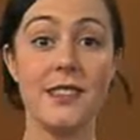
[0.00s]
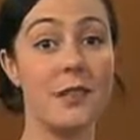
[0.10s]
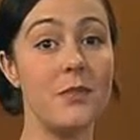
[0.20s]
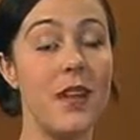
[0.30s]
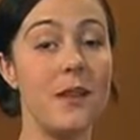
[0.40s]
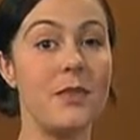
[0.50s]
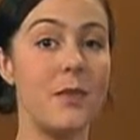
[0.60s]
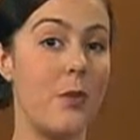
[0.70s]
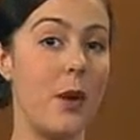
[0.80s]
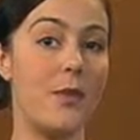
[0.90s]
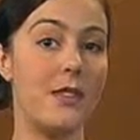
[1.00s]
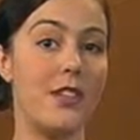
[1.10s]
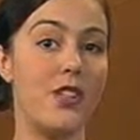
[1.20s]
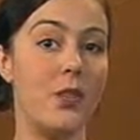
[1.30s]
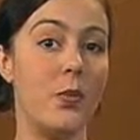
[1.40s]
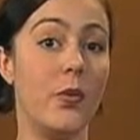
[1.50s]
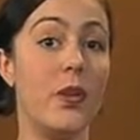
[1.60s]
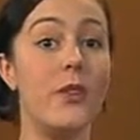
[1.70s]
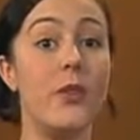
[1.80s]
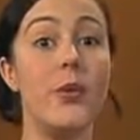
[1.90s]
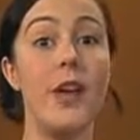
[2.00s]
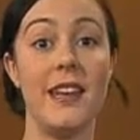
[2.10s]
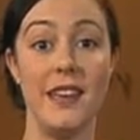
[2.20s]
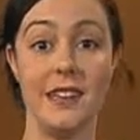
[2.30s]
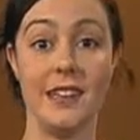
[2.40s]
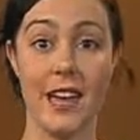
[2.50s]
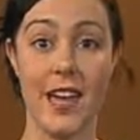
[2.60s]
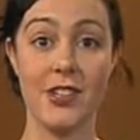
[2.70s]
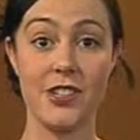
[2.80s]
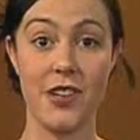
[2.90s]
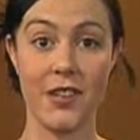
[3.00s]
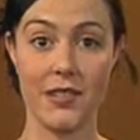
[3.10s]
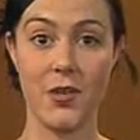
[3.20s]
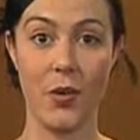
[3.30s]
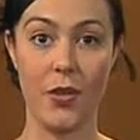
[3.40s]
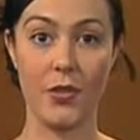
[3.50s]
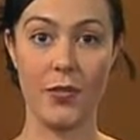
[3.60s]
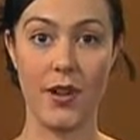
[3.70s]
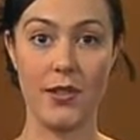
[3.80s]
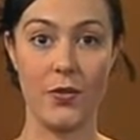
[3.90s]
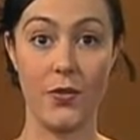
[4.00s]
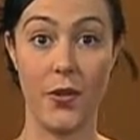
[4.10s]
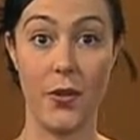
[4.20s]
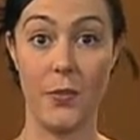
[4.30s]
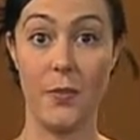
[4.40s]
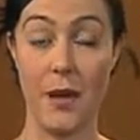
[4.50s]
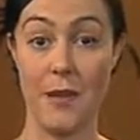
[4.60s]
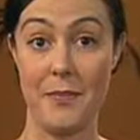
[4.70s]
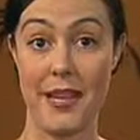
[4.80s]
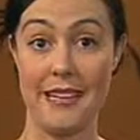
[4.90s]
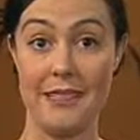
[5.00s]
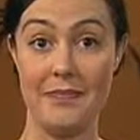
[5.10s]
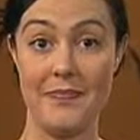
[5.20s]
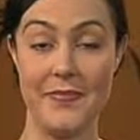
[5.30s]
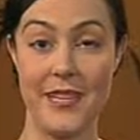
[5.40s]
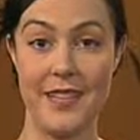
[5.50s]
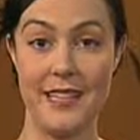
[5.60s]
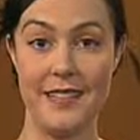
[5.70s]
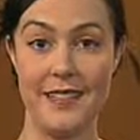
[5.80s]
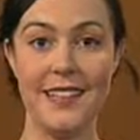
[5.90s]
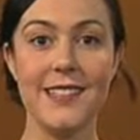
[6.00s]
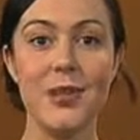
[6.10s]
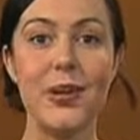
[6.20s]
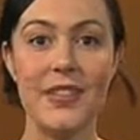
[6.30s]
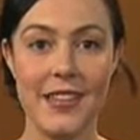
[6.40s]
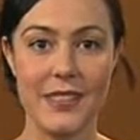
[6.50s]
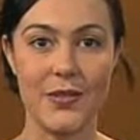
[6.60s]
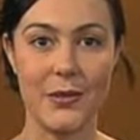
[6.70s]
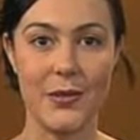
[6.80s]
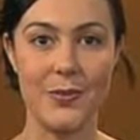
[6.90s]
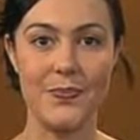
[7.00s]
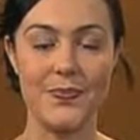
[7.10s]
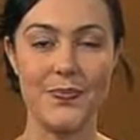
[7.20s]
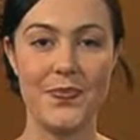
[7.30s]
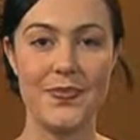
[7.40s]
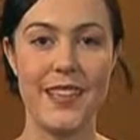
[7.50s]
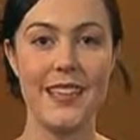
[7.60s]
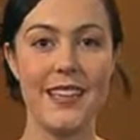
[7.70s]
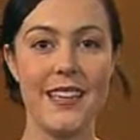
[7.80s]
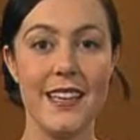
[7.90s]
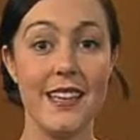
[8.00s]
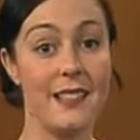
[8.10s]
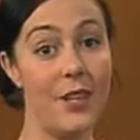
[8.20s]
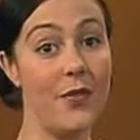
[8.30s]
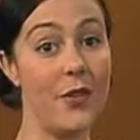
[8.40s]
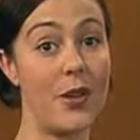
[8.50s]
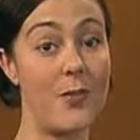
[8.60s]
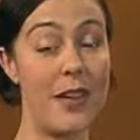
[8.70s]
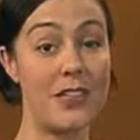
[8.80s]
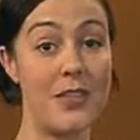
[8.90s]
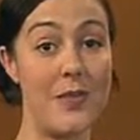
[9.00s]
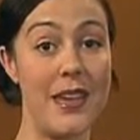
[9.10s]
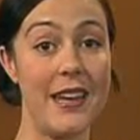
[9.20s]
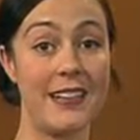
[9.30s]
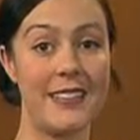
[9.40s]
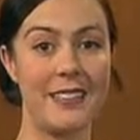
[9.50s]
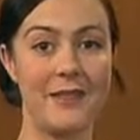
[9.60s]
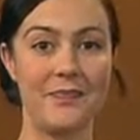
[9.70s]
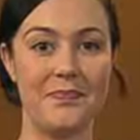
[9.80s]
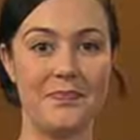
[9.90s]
that sometimes the preposition will give you an indication as to what the phrasal verb might mean. Let's look at these 4. See if you can match the meanings.